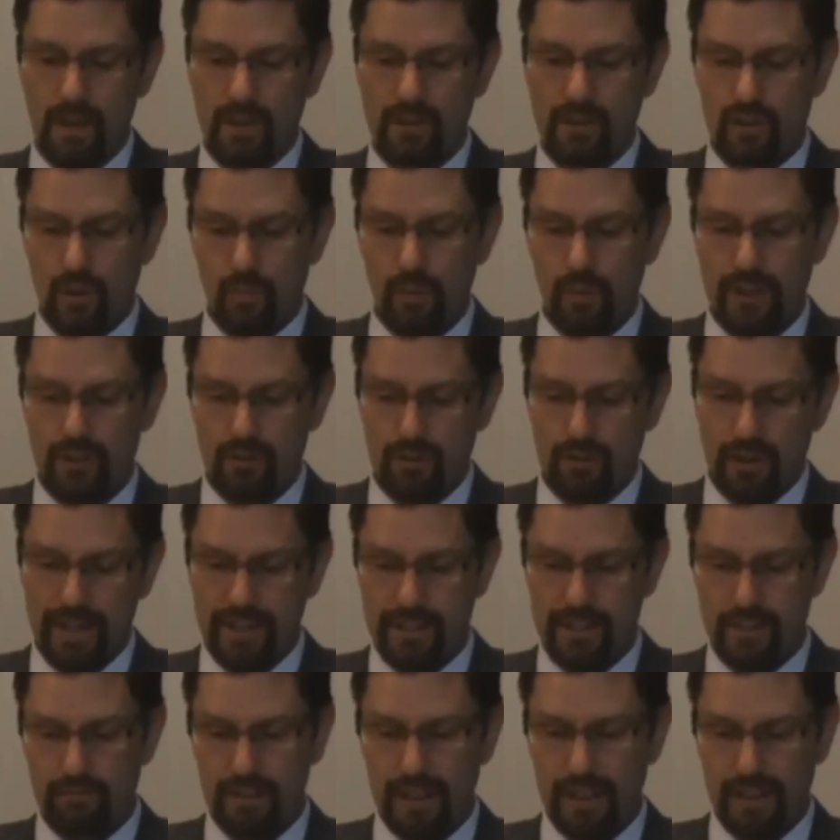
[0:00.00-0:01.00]
So we
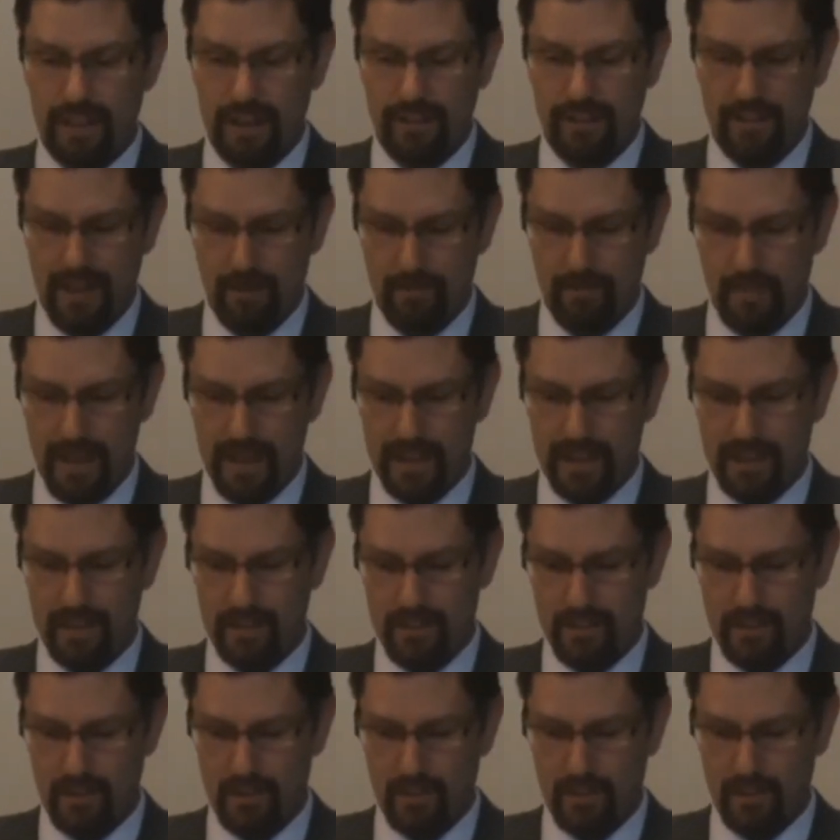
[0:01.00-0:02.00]
try to relay that back
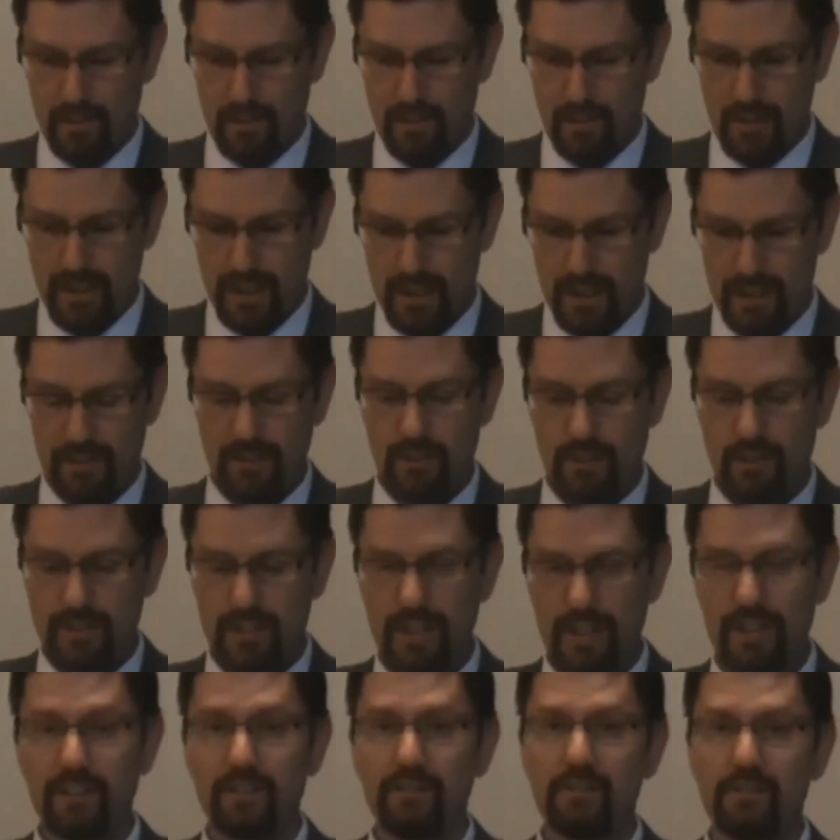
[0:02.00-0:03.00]
here to New
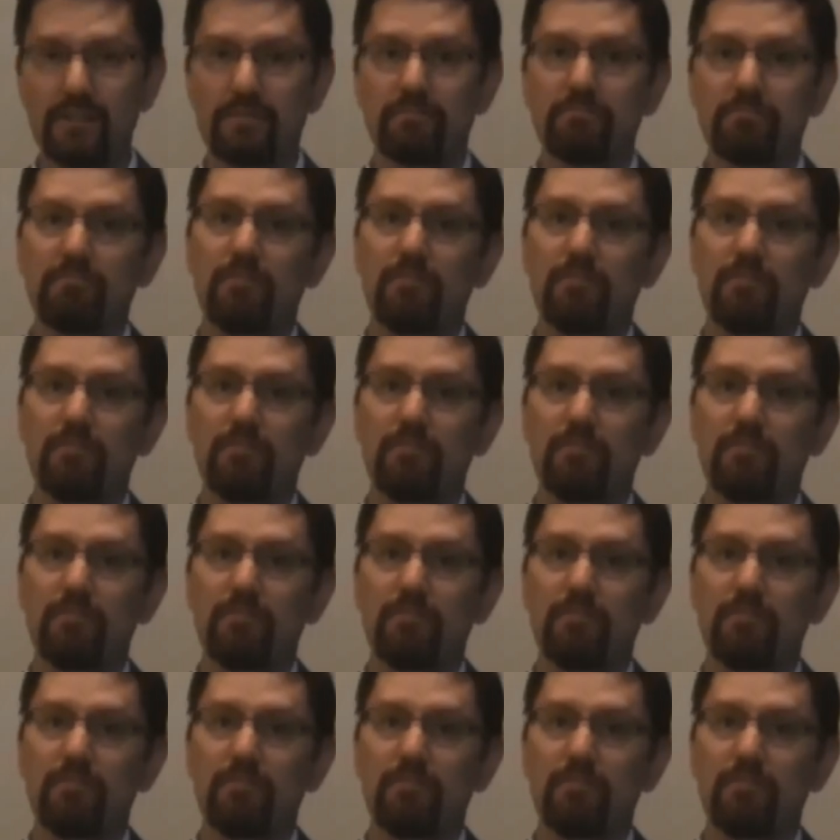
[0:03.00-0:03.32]
Zealand.